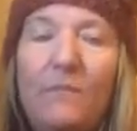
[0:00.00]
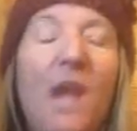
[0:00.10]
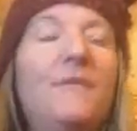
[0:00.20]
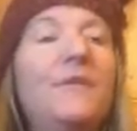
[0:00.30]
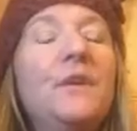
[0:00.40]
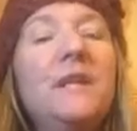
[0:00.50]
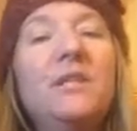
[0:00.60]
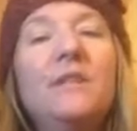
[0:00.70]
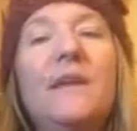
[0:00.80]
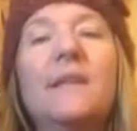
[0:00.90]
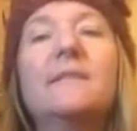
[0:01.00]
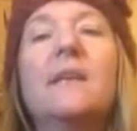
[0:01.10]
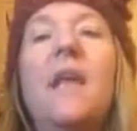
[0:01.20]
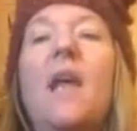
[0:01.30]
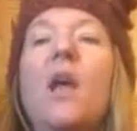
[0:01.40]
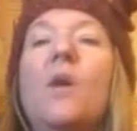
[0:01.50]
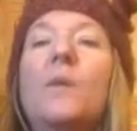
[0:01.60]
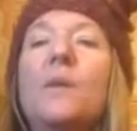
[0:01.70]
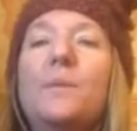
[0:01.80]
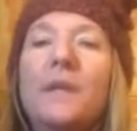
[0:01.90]
And for each of us,
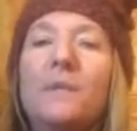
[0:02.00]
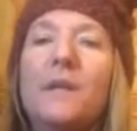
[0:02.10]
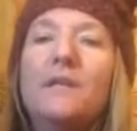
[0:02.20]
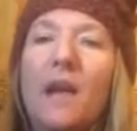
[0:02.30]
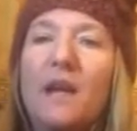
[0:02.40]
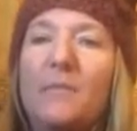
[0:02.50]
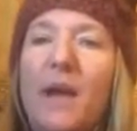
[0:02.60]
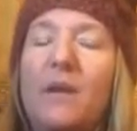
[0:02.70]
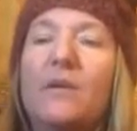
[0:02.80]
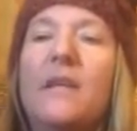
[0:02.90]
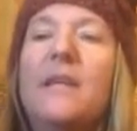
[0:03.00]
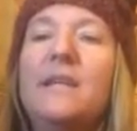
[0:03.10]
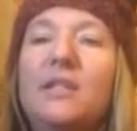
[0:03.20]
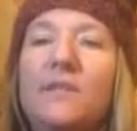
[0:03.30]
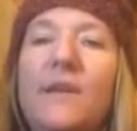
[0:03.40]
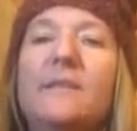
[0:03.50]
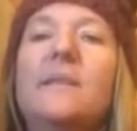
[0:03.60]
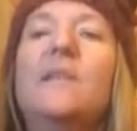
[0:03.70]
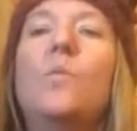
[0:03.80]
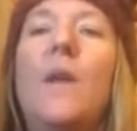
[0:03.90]
what I really want to talk about, each of us
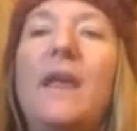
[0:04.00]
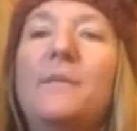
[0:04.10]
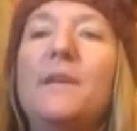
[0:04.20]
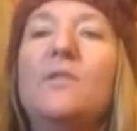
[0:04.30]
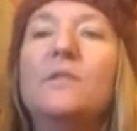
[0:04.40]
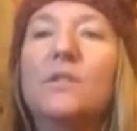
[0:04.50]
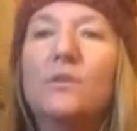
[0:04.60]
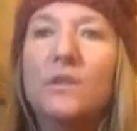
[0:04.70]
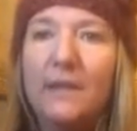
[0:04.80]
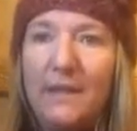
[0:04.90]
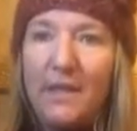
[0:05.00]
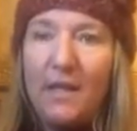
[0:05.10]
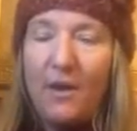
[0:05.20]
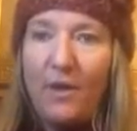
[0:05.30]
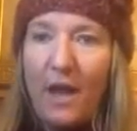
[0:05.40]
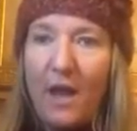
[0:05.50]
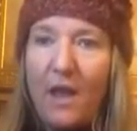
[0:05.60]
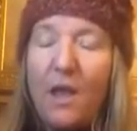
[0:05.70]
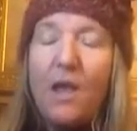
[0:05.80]
in the way we use Kundalini Yoga